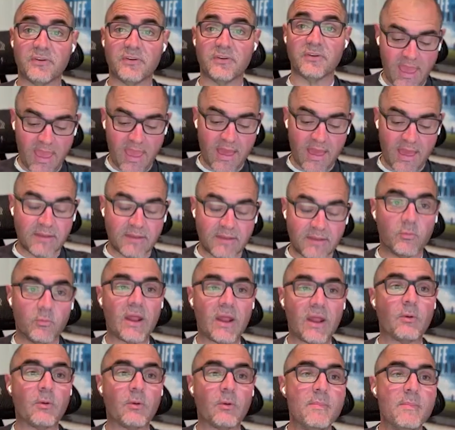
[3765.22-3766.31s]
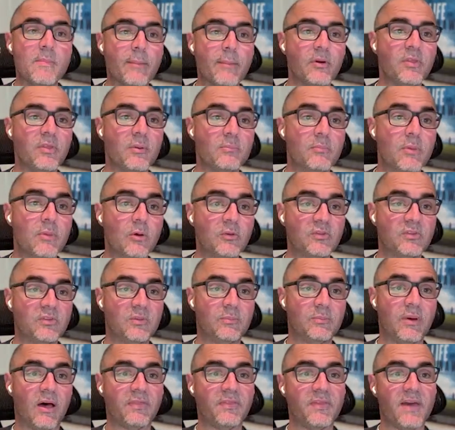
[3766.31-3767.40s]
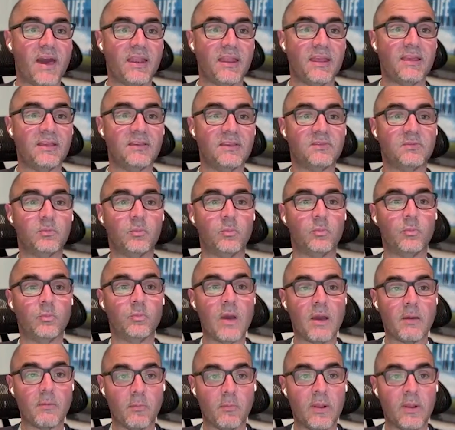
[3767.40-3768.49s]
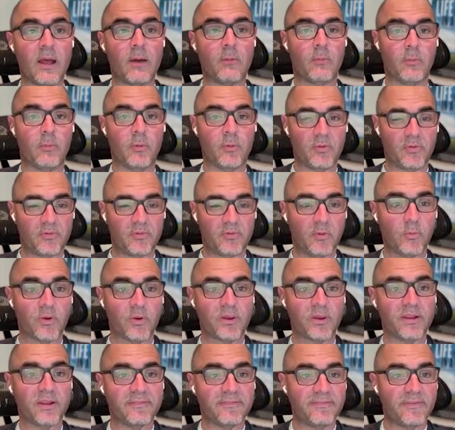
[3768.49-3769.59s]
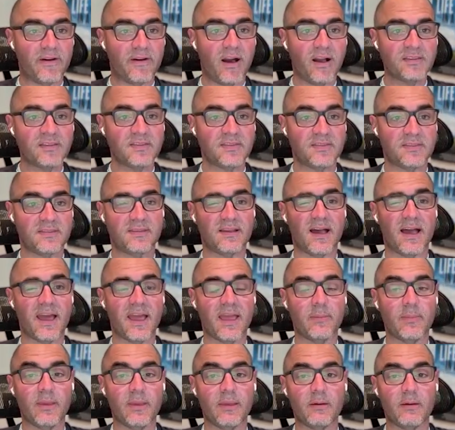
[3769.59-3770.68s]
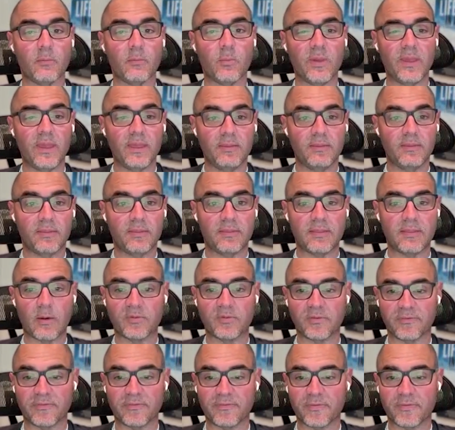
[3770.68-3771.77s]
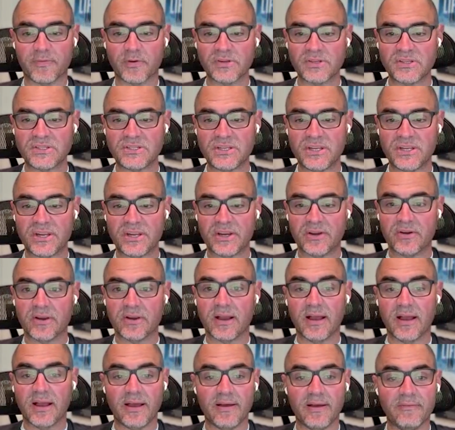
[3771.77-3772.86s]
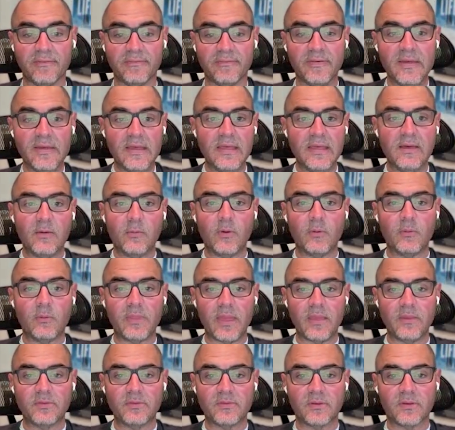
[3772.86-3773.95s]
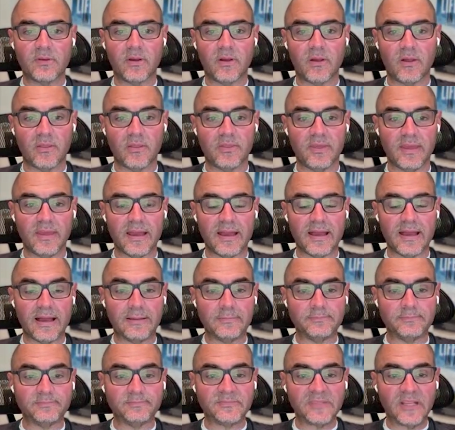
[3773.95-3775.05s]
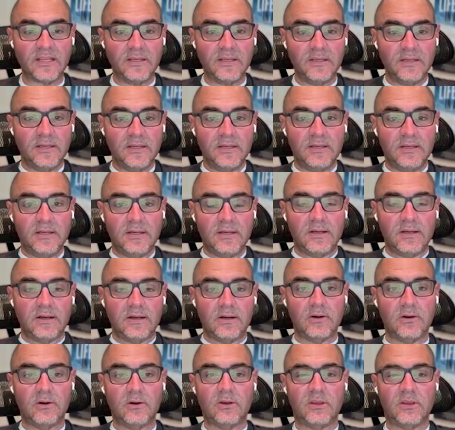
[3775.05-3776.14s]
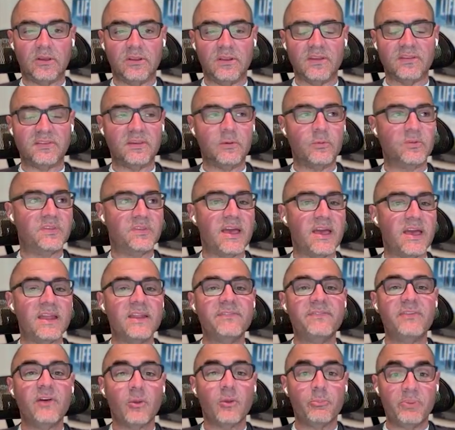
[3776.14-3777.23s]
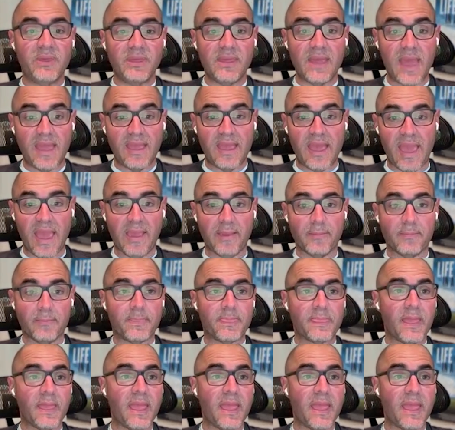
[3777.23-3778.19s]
And what I remember the most about that is when we were still working at Fox at the time, that was the first year of what they used to call the it was the NFL PA game.